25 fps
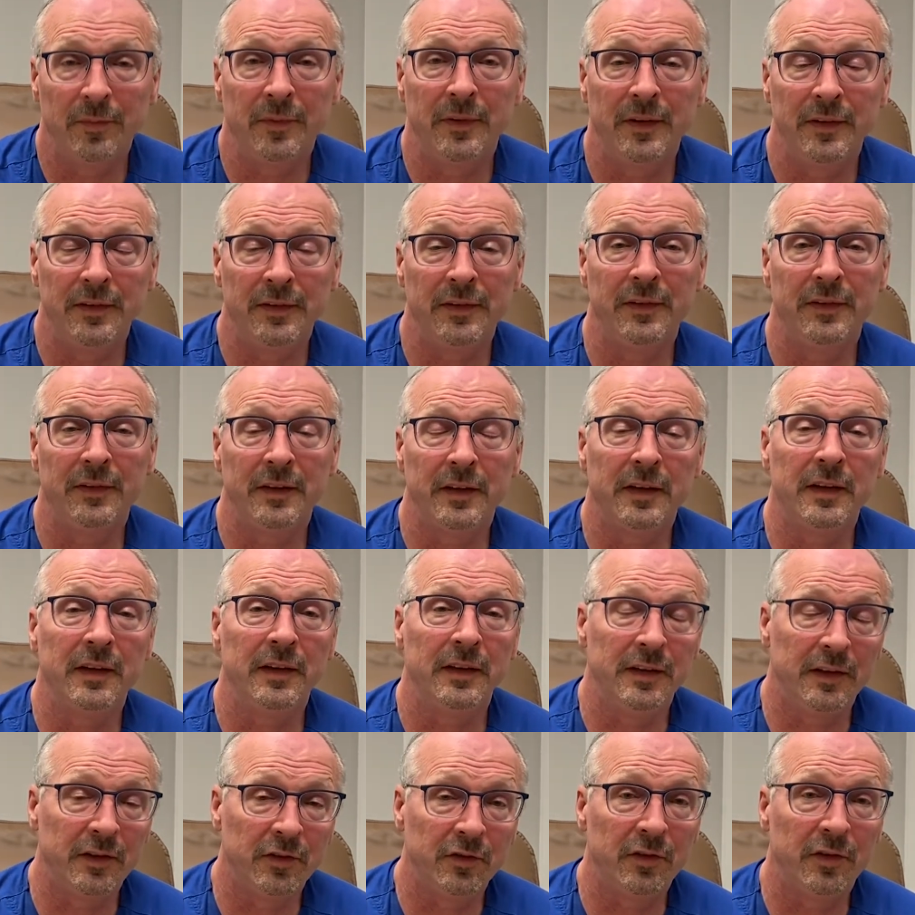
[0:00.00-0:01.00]
This is a
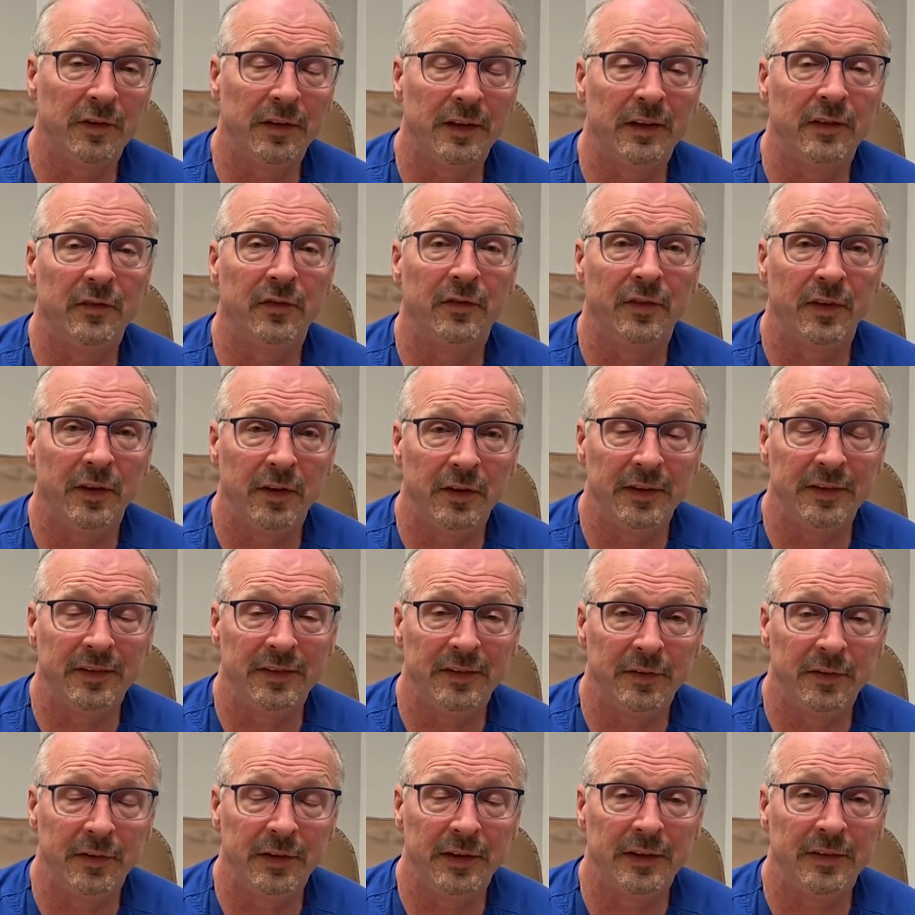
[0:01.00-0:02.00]
condition that's very
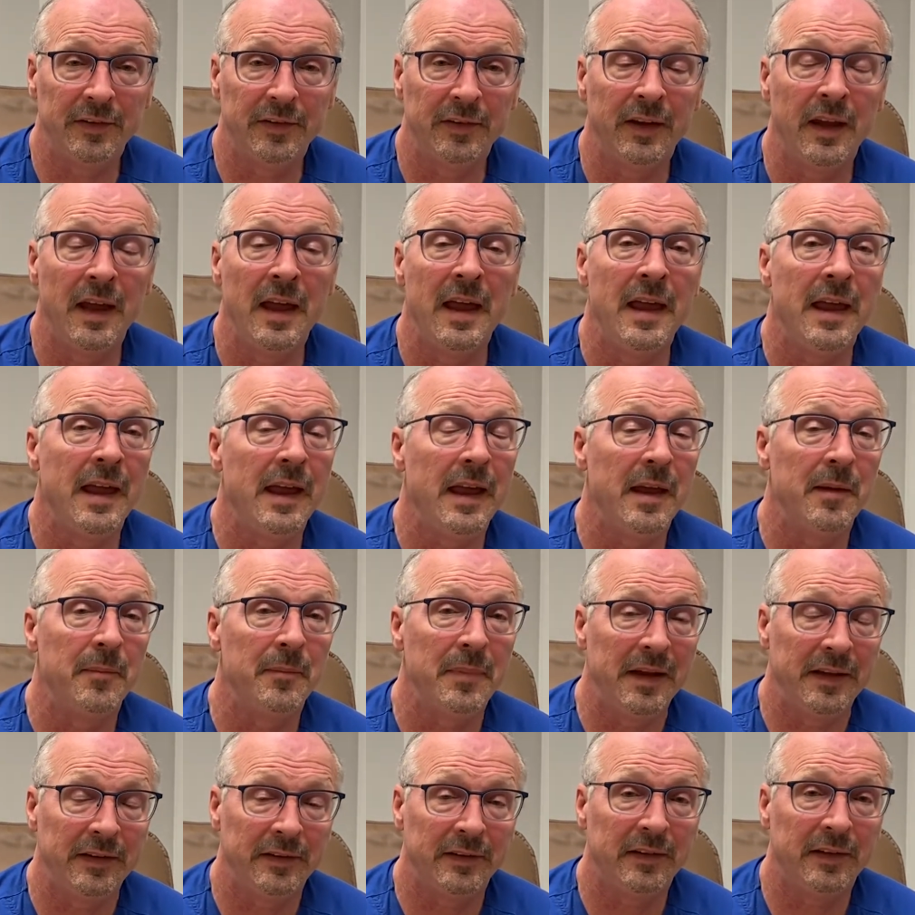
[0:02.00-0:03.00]
serious, and
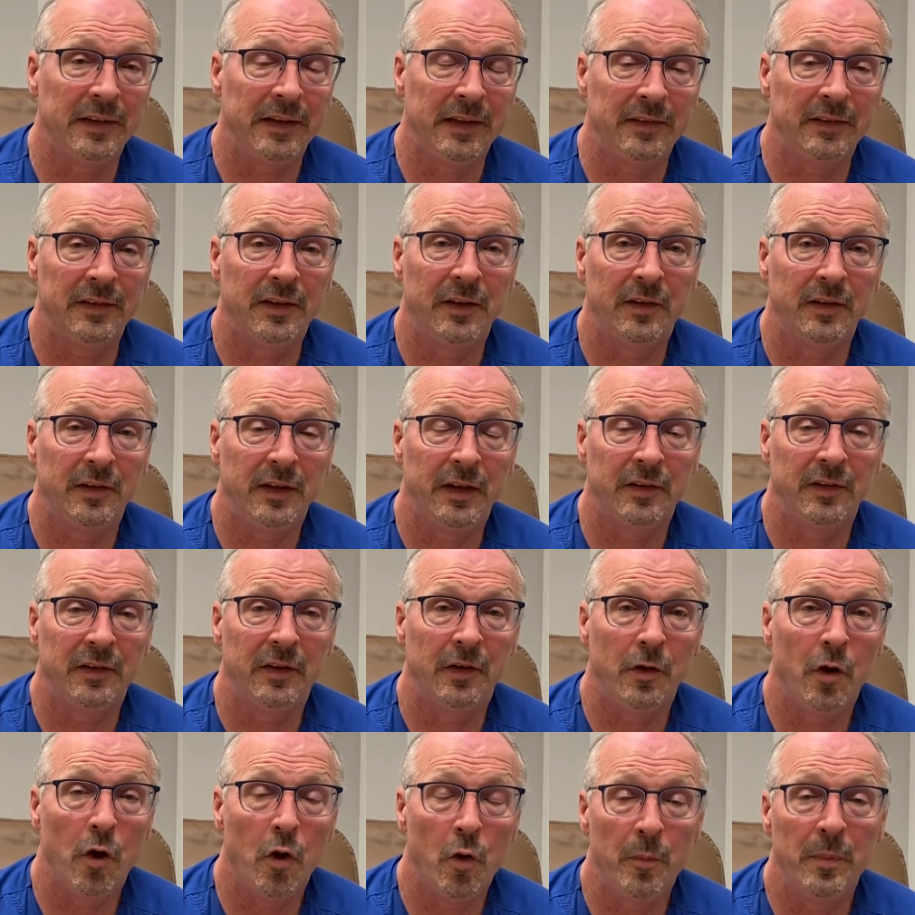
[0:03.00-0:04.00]
basically it's
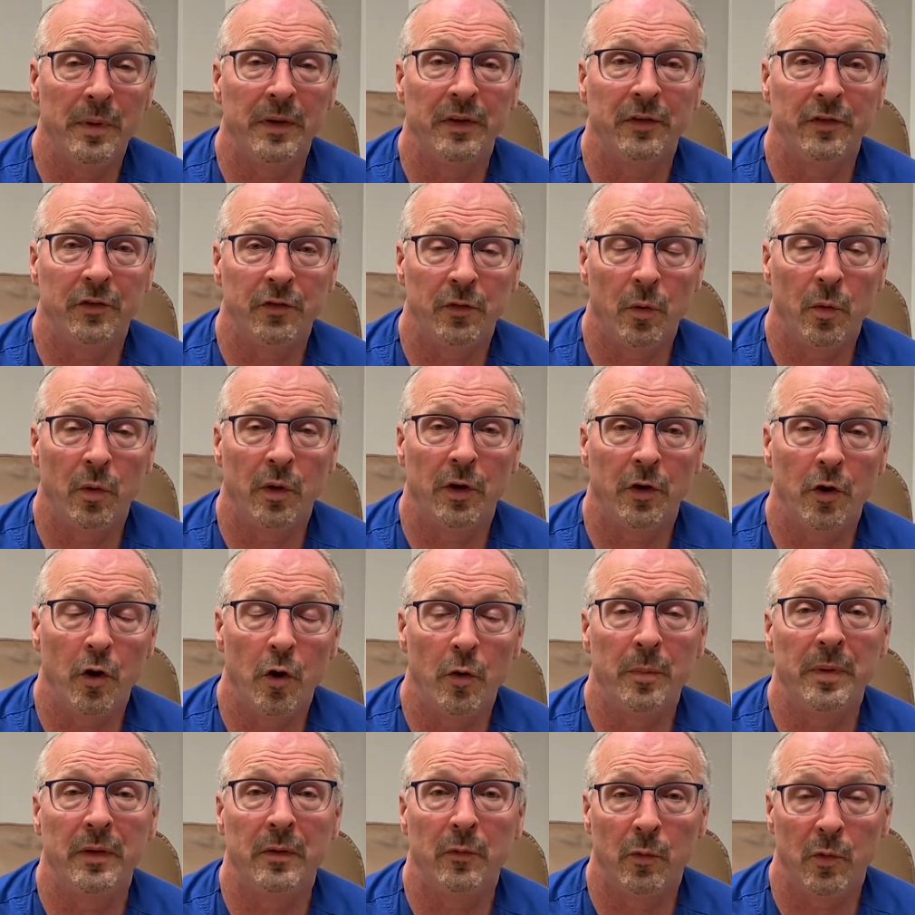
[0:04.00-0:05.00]
an open sore, an
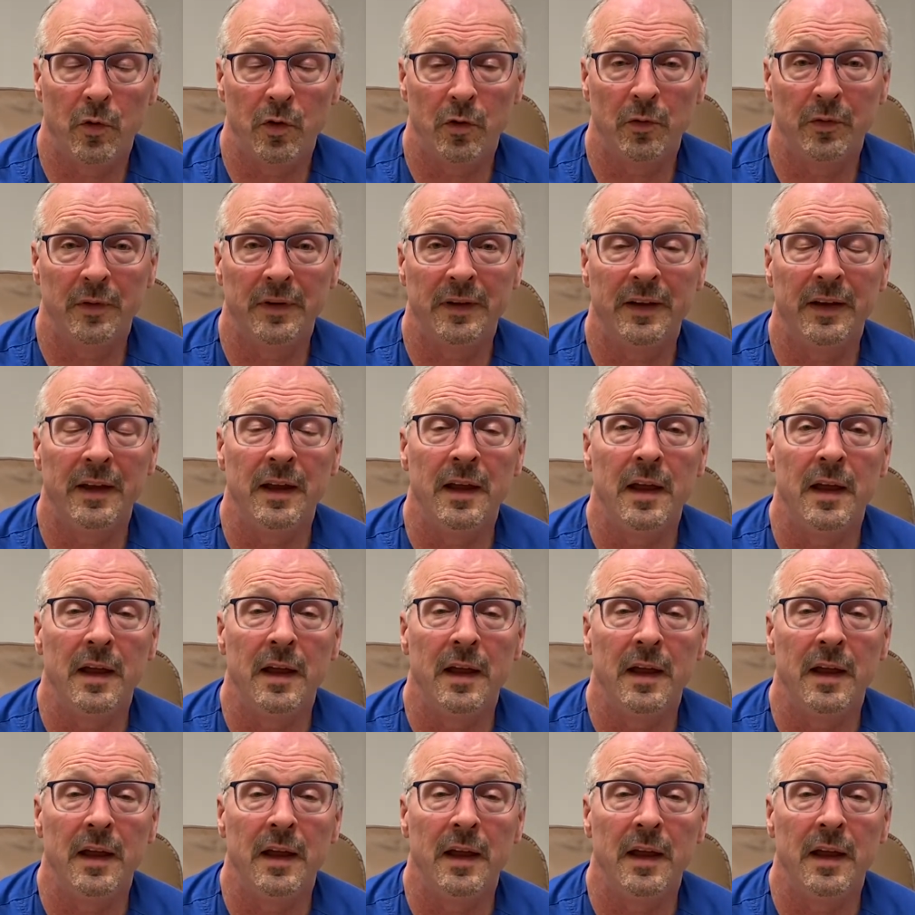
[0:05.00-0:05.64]
open wound